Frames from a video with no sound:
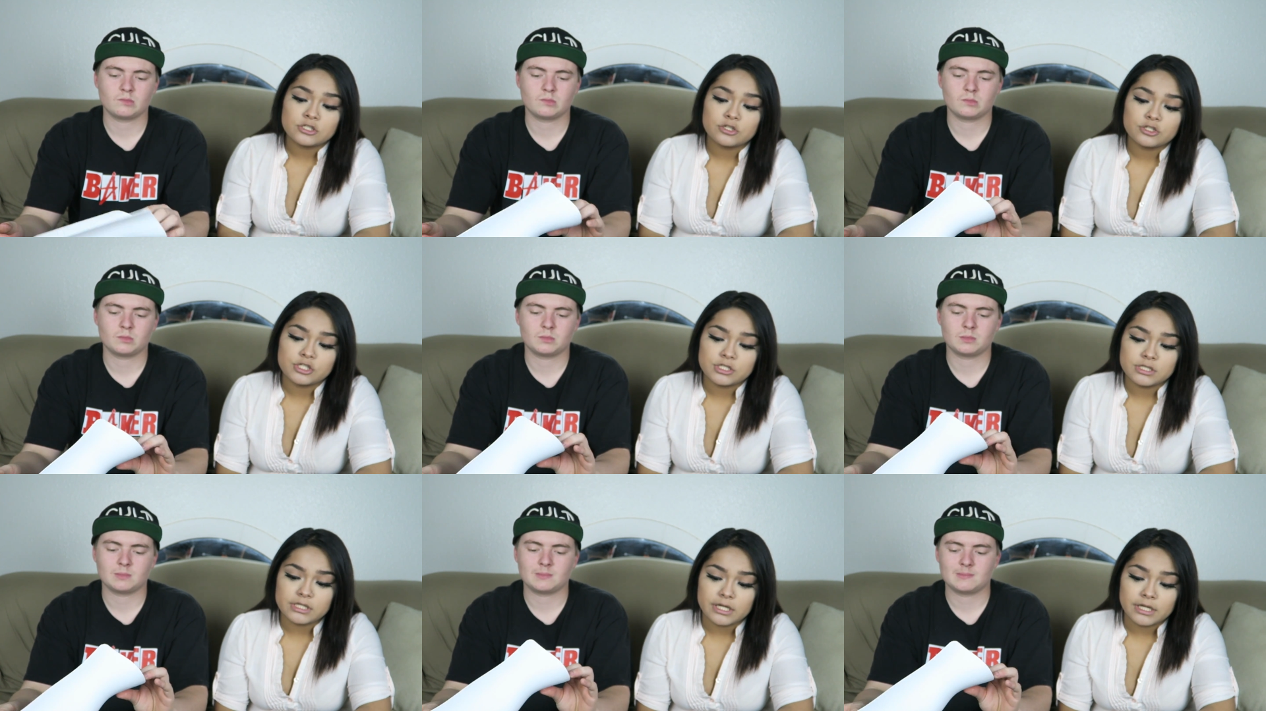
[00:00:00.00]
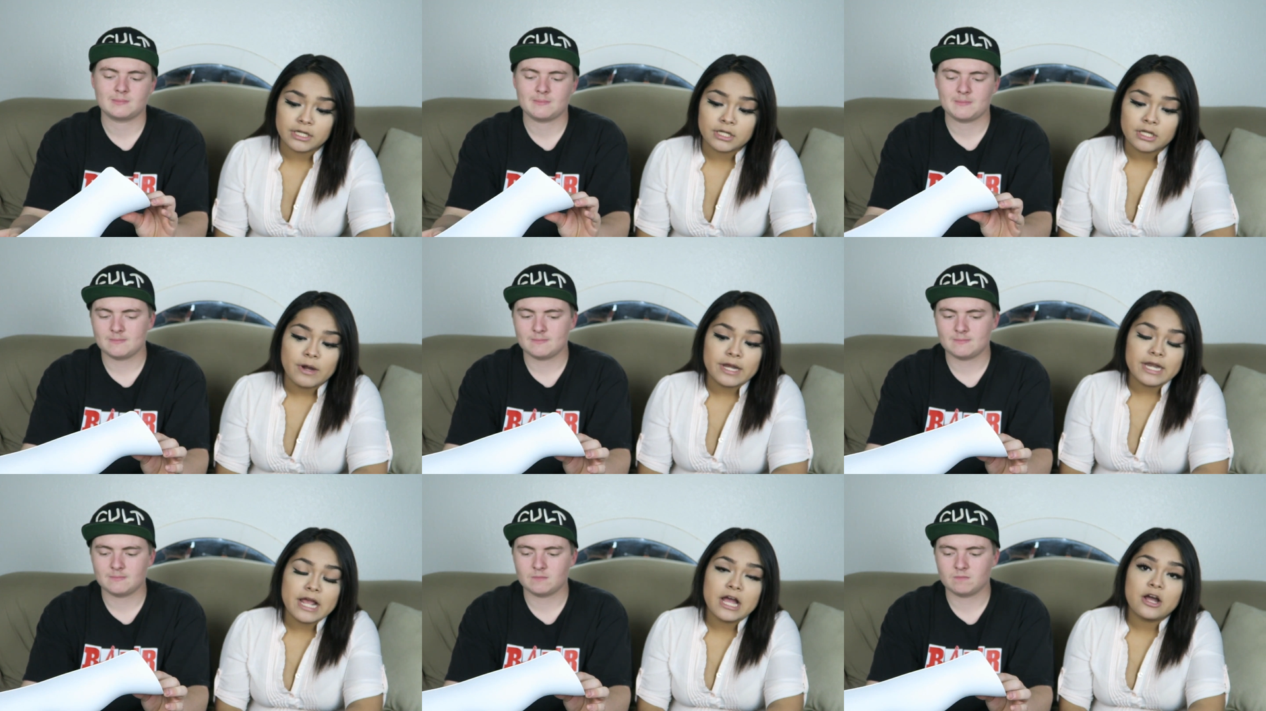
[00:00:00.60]
Speaker 1: So she's like,
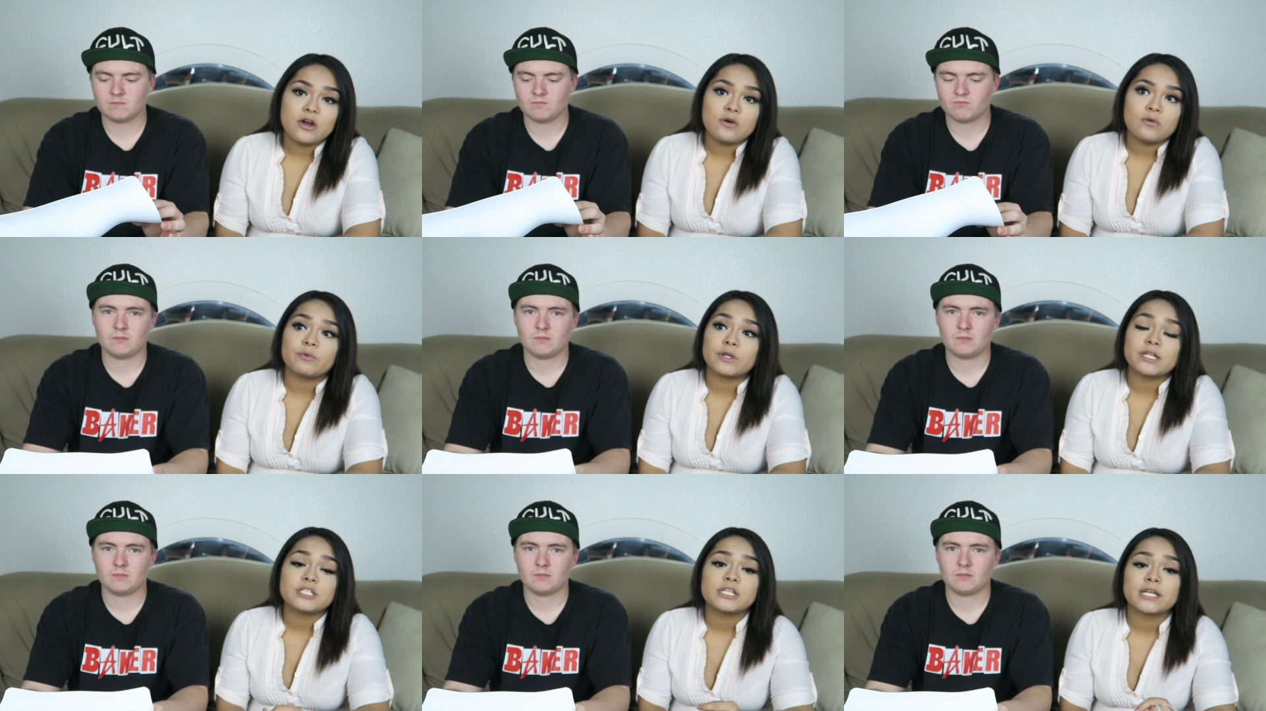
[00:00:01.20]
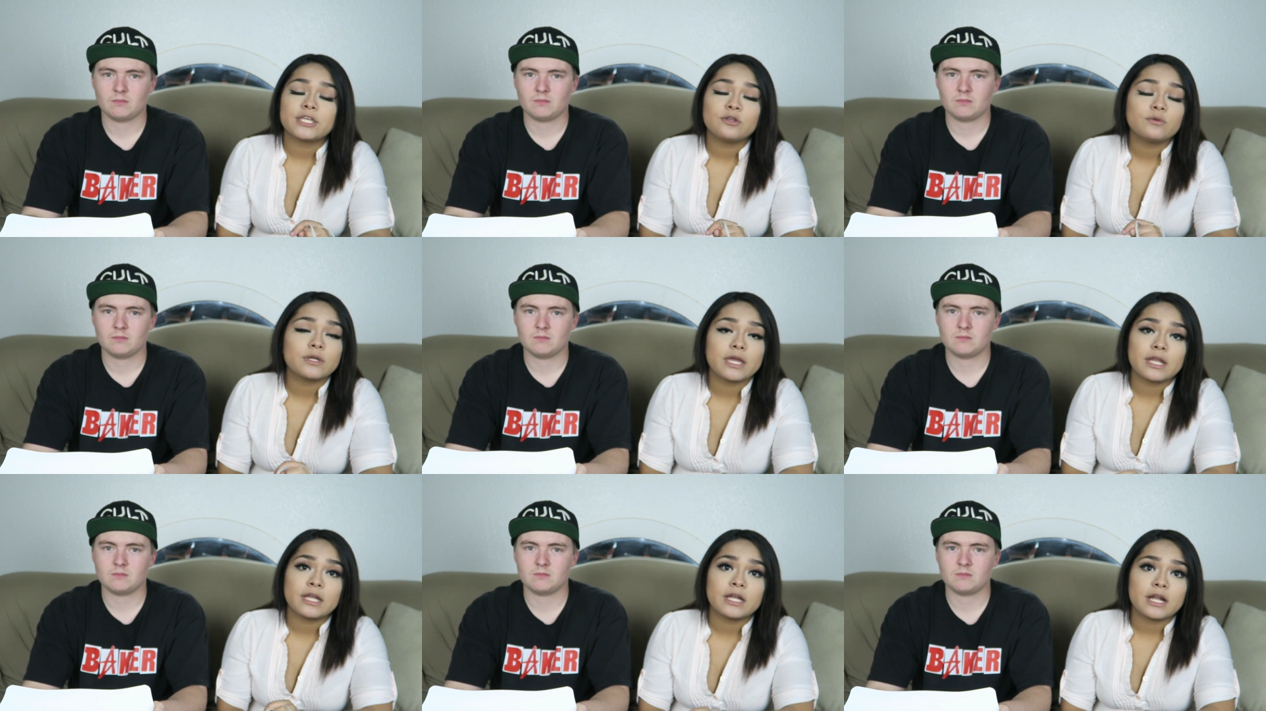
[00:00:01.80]
right now, we're gonna check you
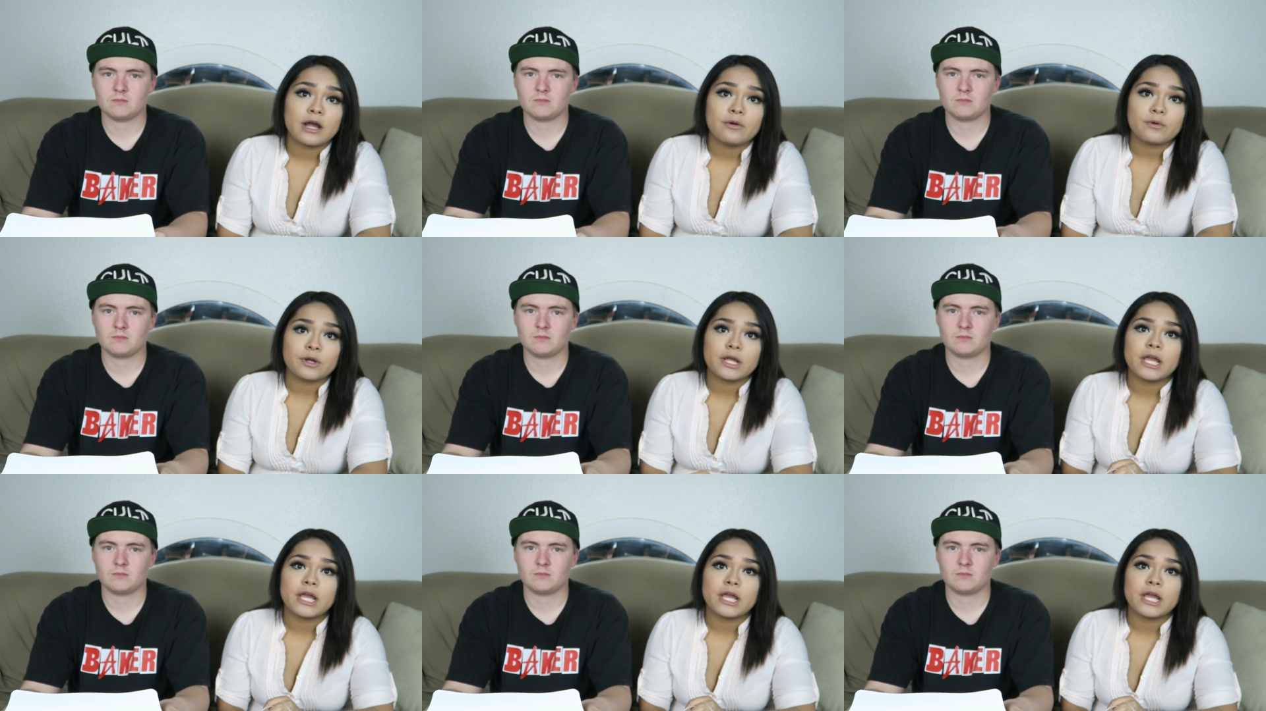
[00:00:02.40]
again in an hour